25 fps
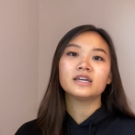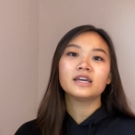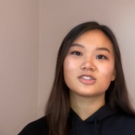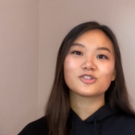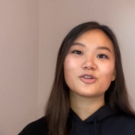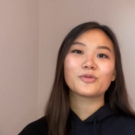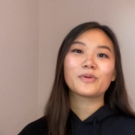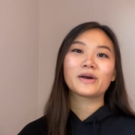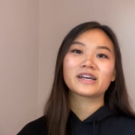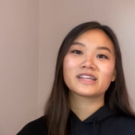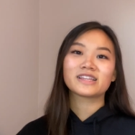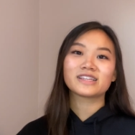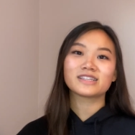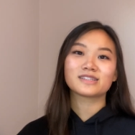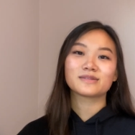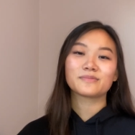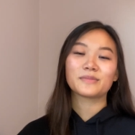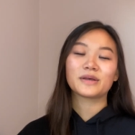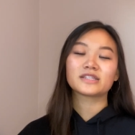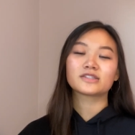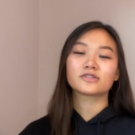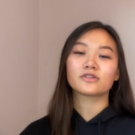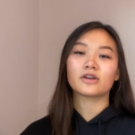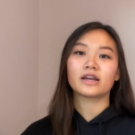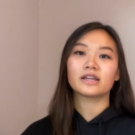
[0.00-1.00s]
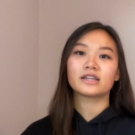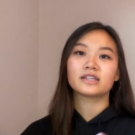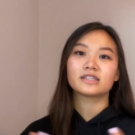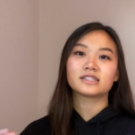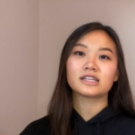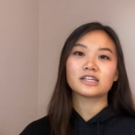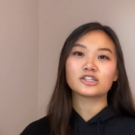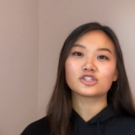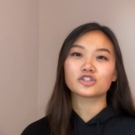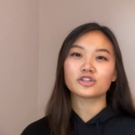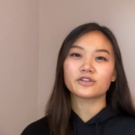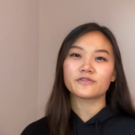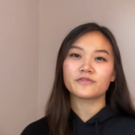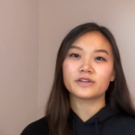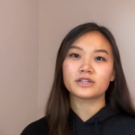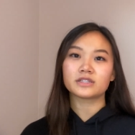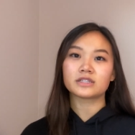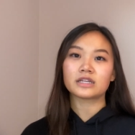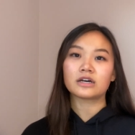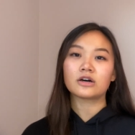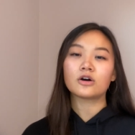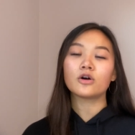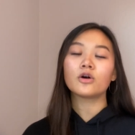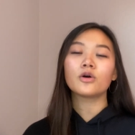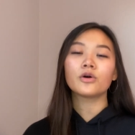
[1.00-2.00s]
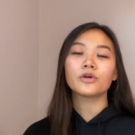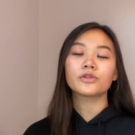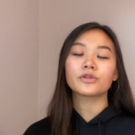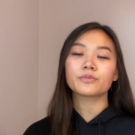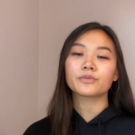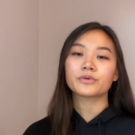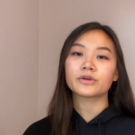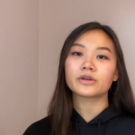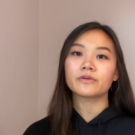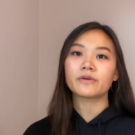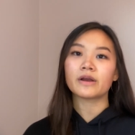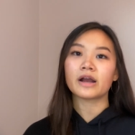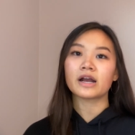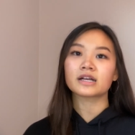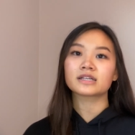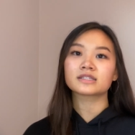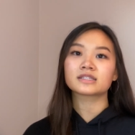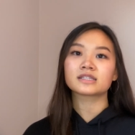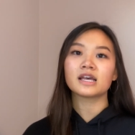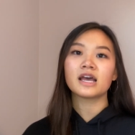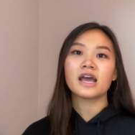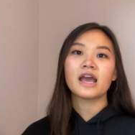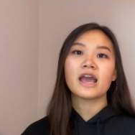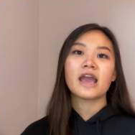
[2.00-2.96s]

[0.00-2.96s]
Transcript: So by the semester, I had essentially filled out all the prereqs,